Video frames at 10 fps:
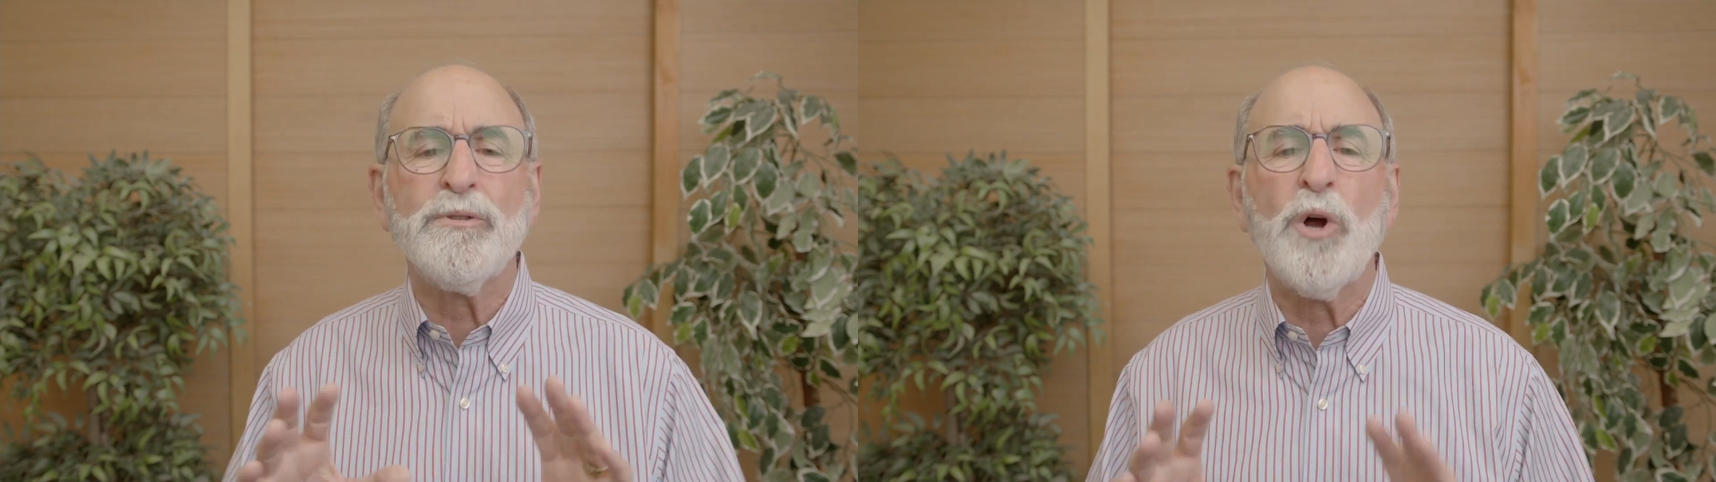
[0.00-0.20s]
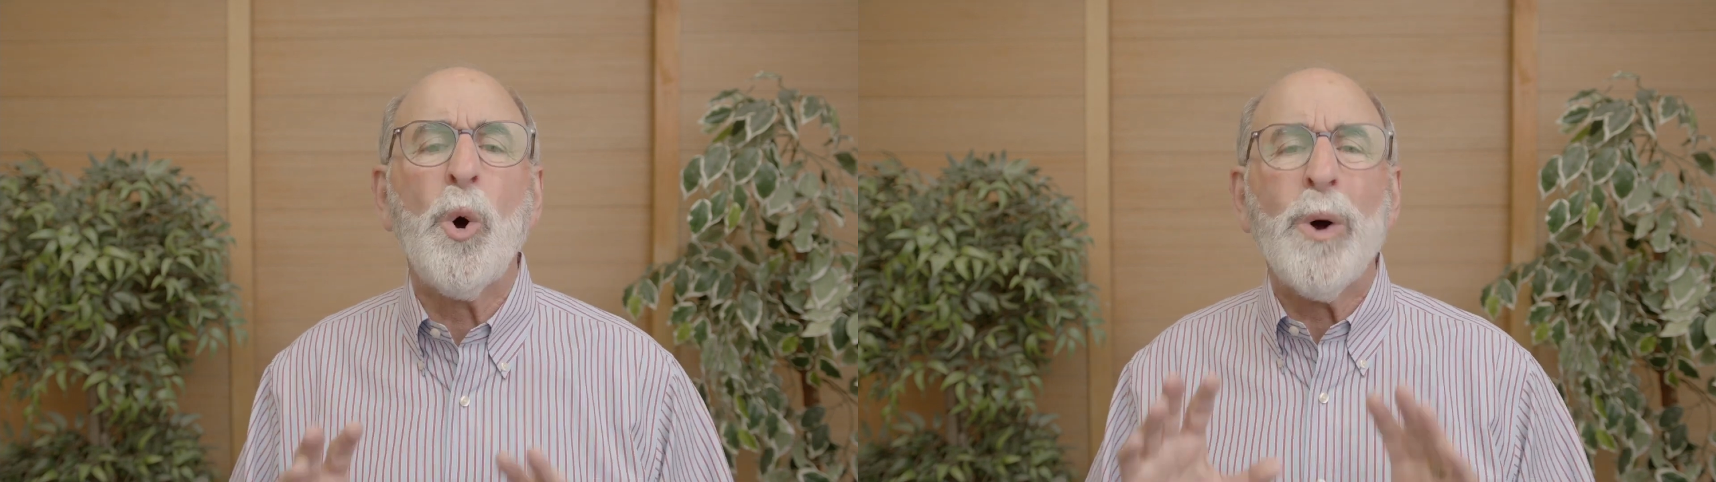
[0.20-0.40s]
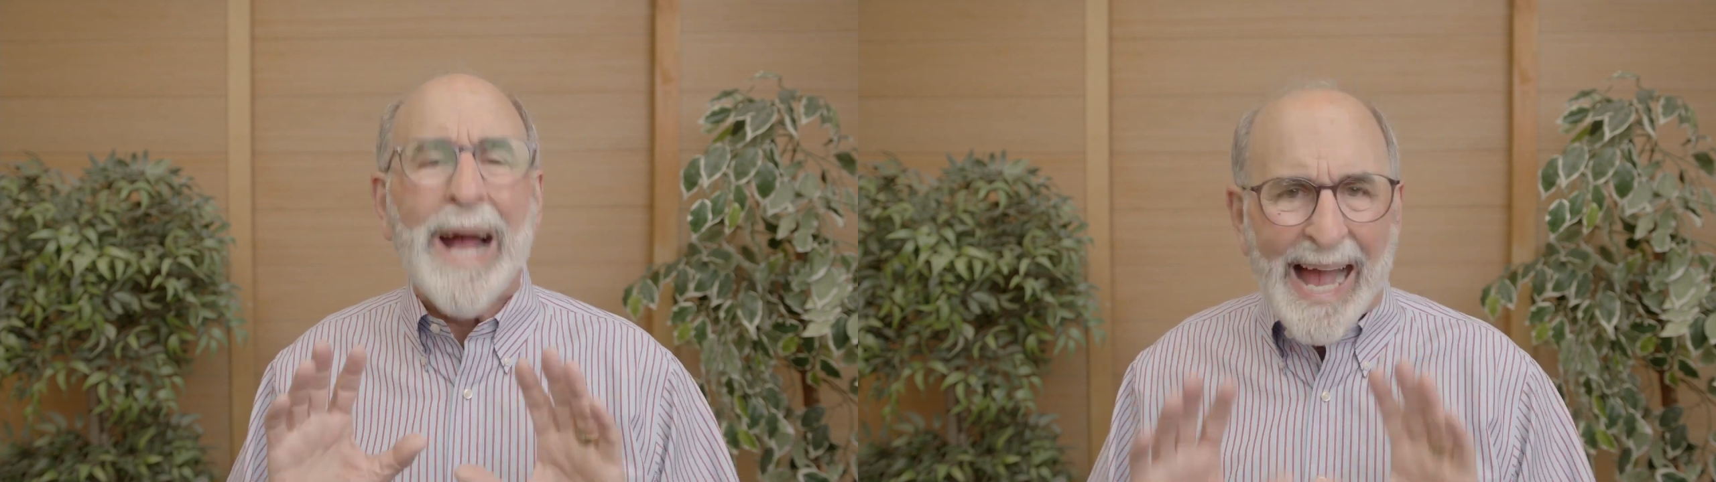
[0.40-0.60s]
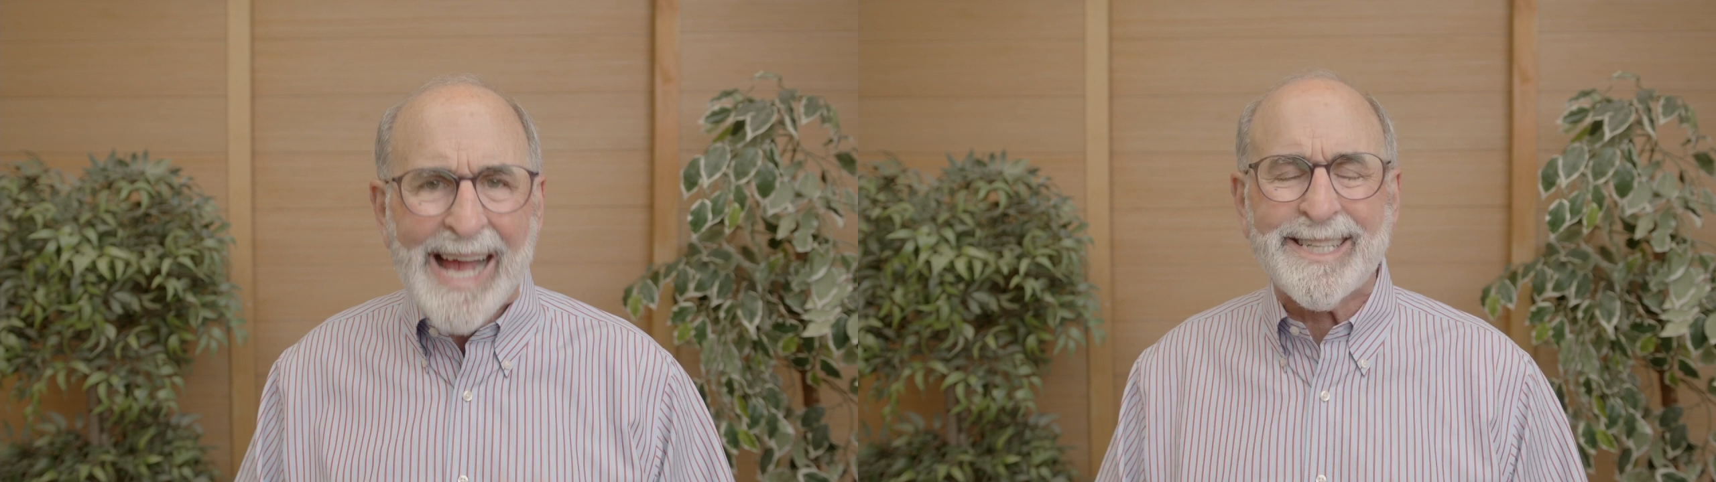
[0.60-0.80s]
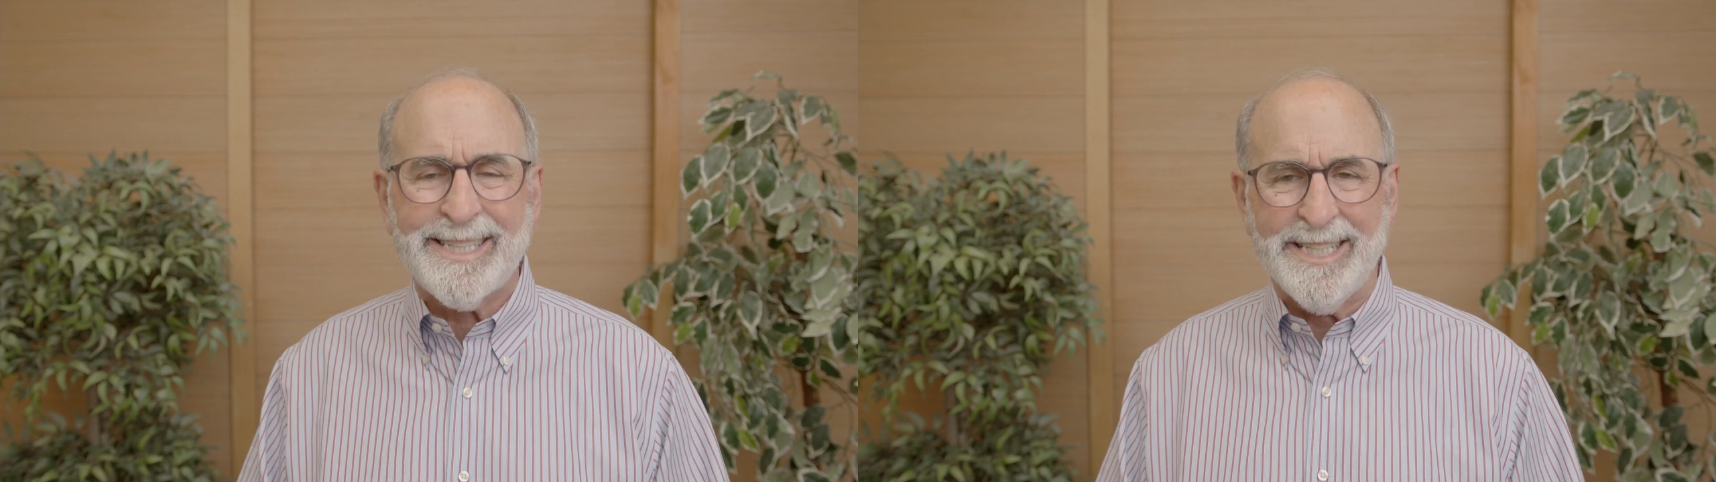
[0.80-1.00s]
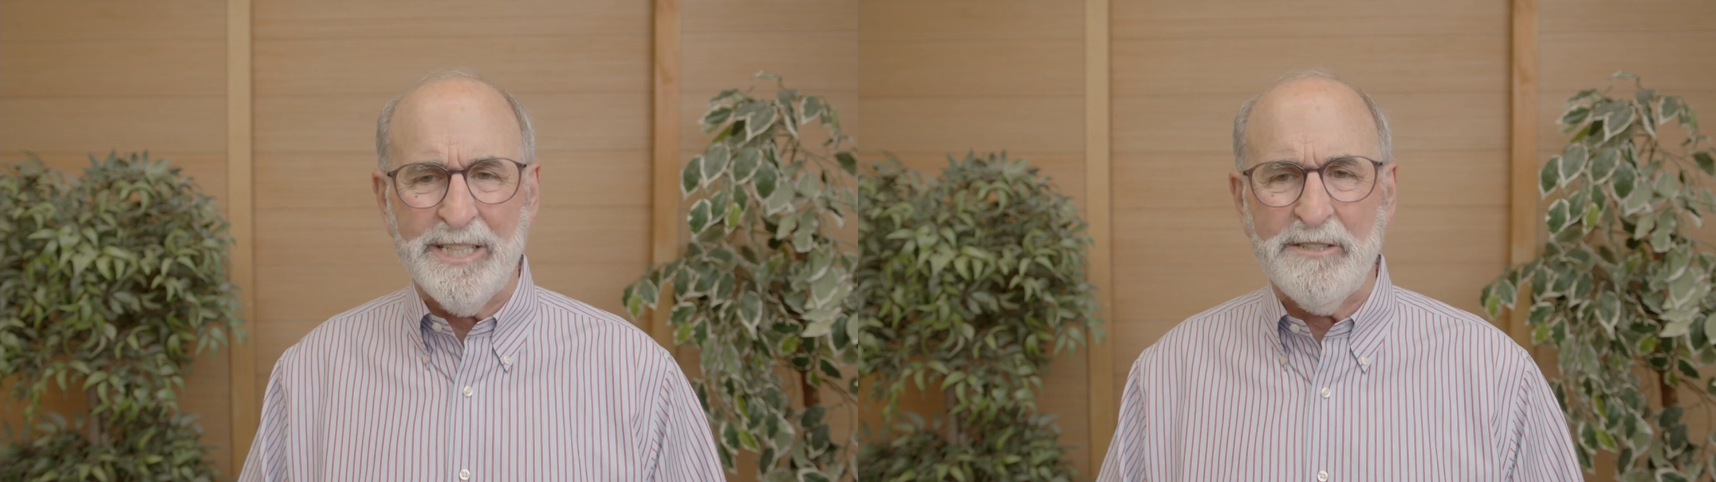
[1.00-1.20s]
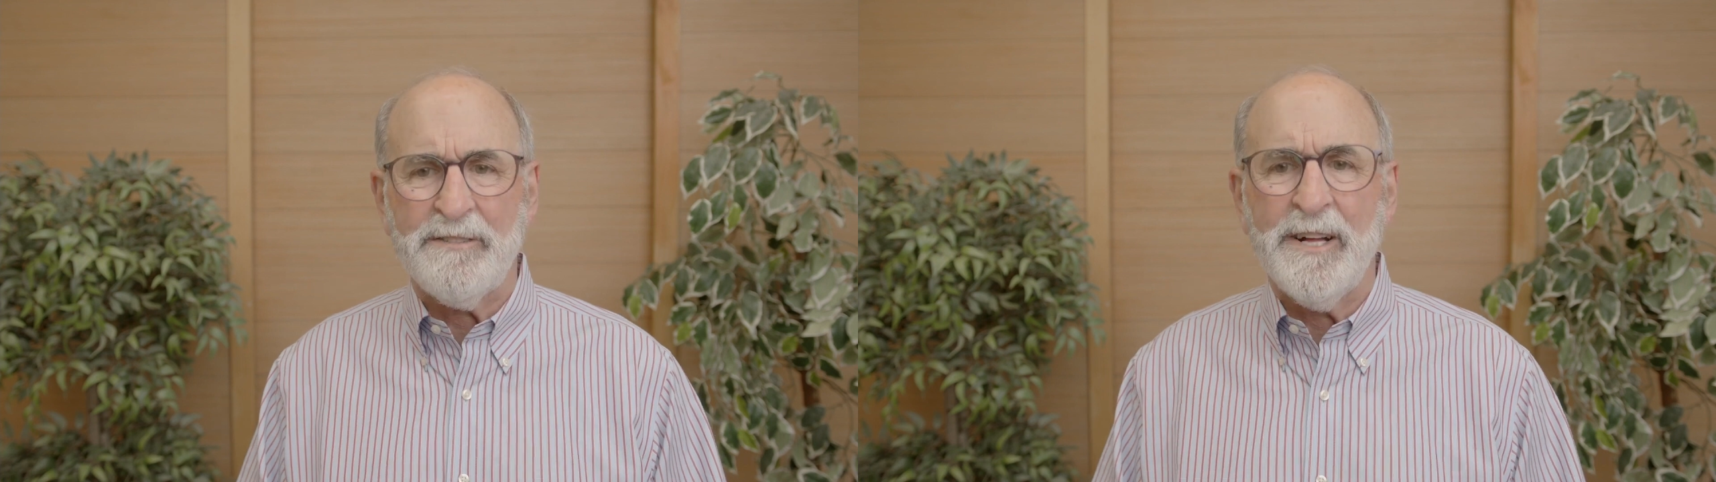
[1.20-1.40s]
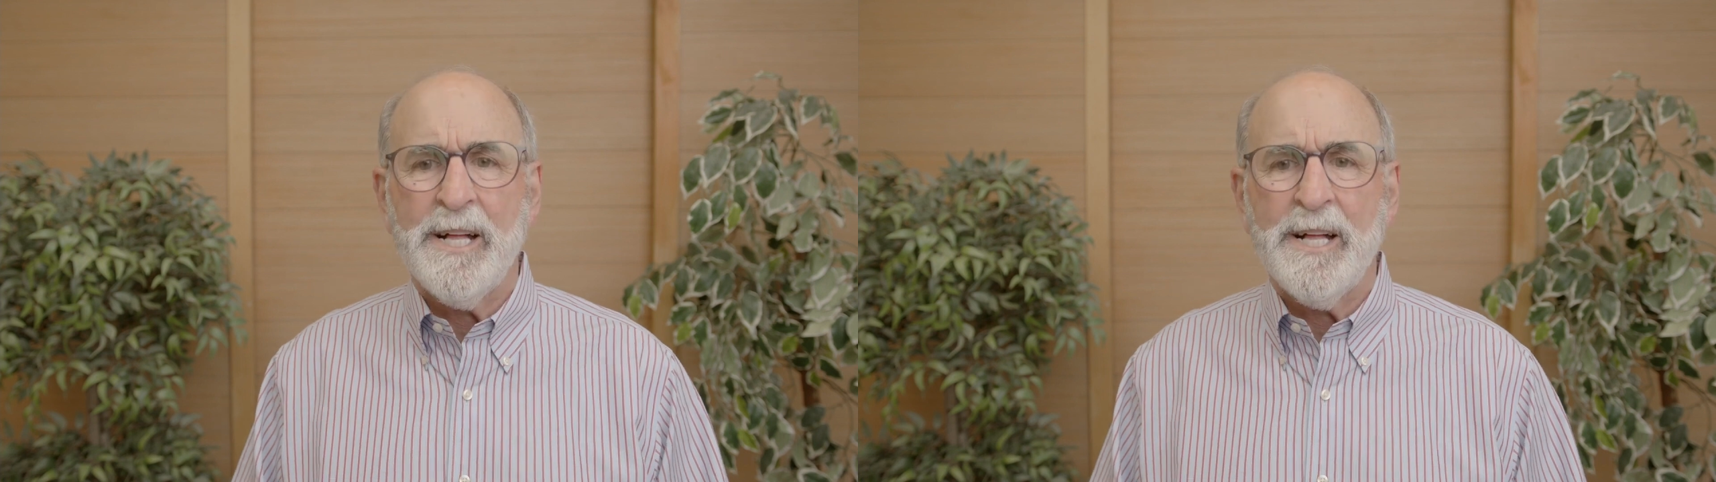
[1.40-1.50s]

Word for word: proactive